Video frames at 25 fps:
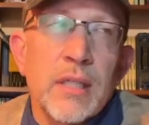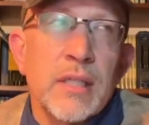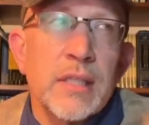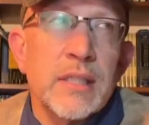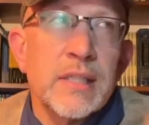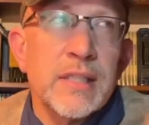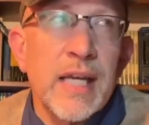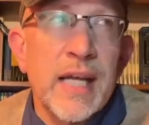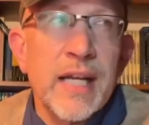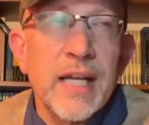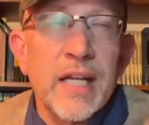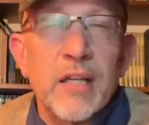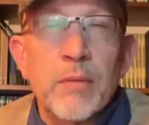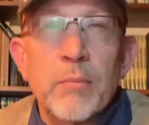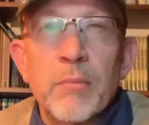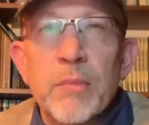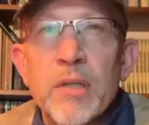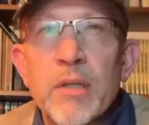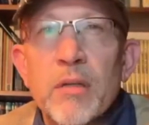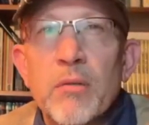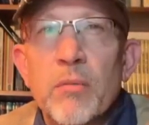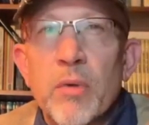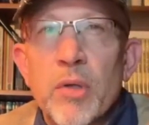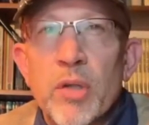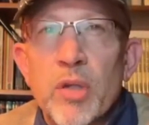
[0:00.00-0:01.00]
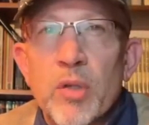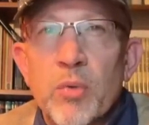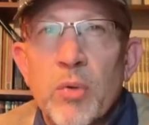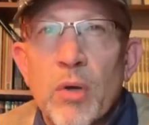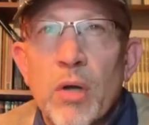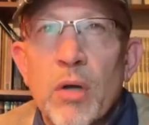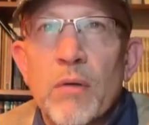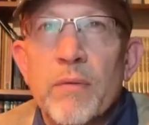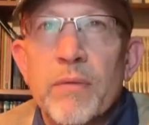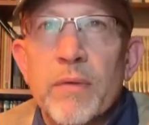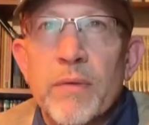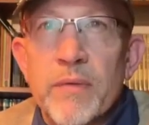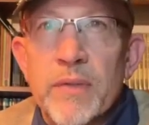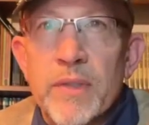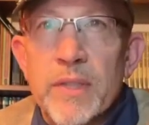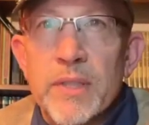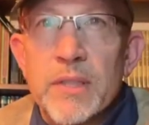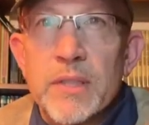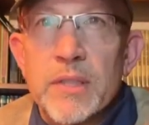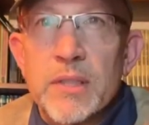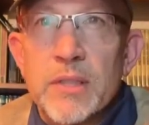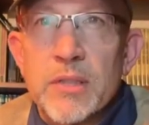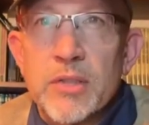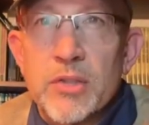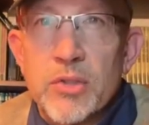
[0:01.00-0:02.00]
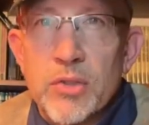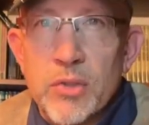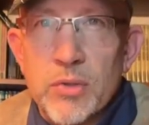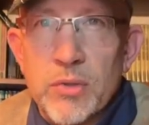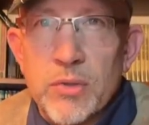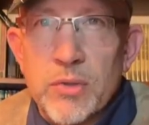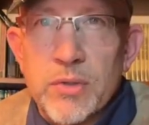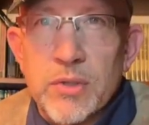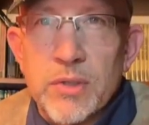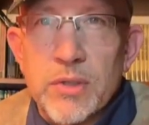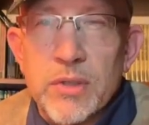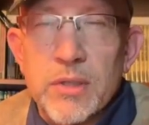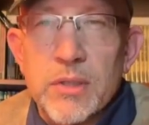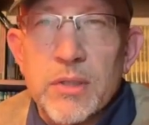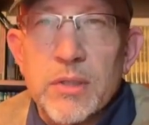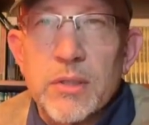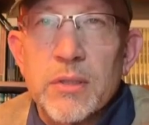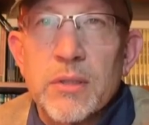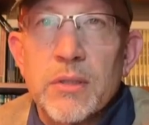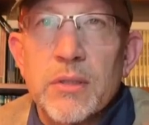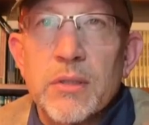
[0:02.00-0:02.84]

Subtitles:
sat at a meal with 12 of His students,